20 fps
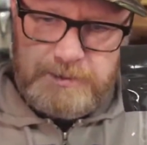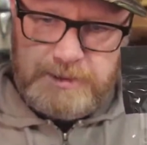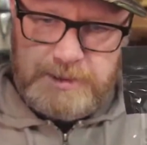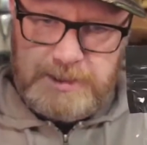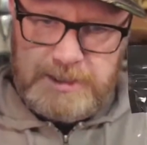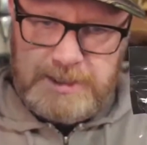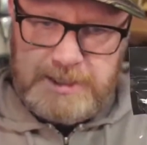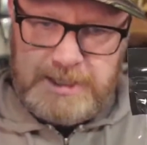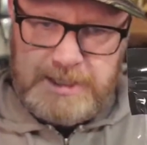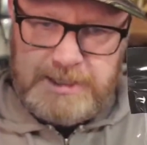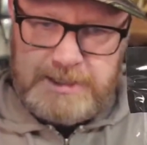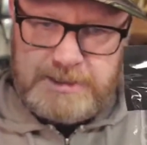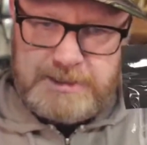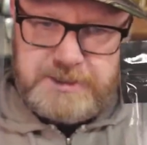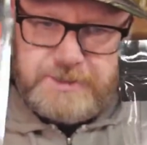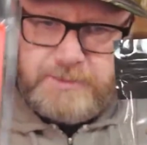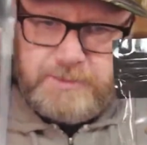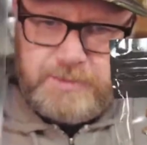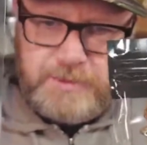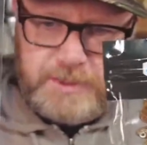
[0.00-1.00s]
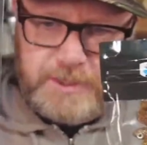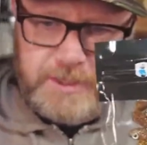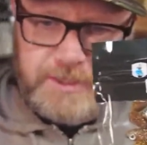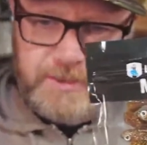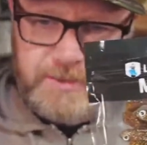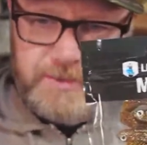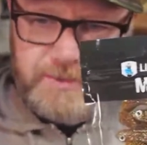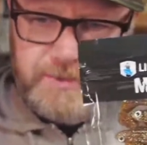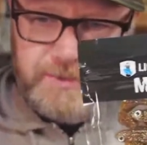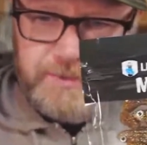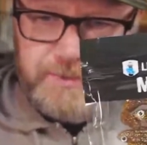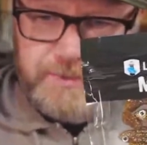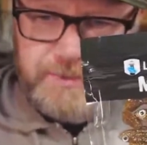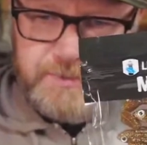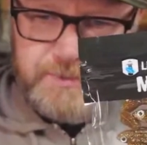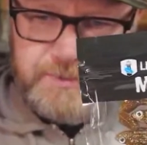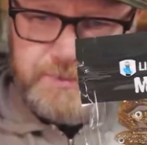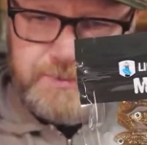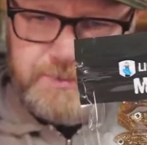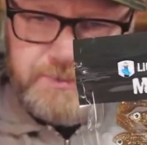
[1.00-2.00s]
Elite Pro.
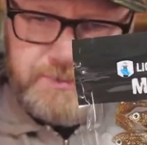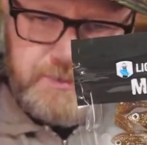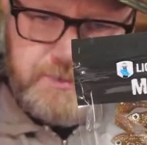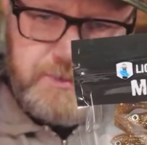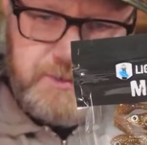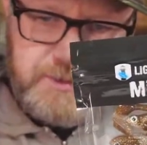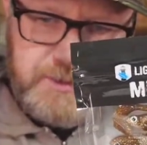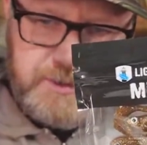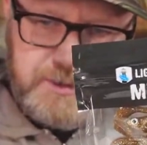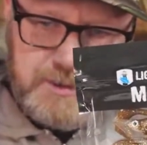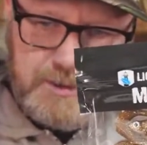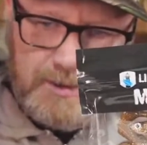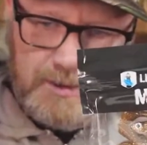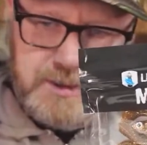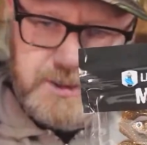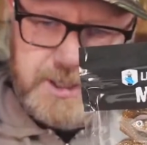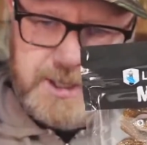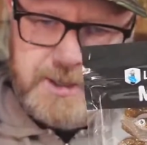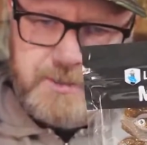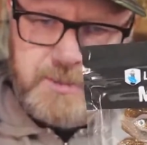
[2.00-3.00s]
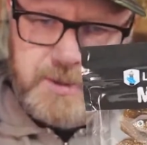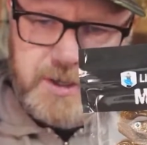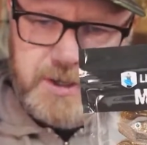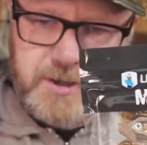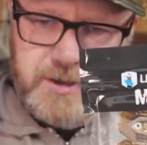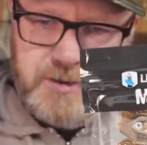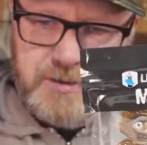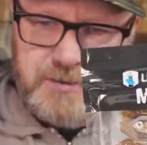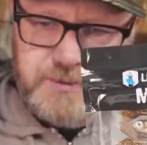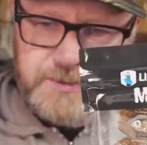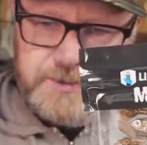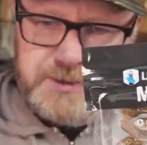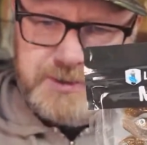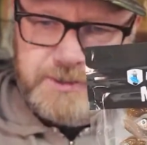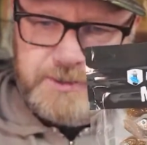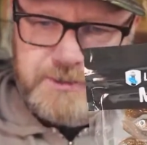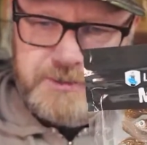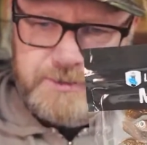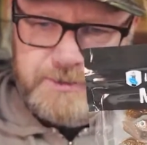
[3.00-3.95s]
A lot of pros.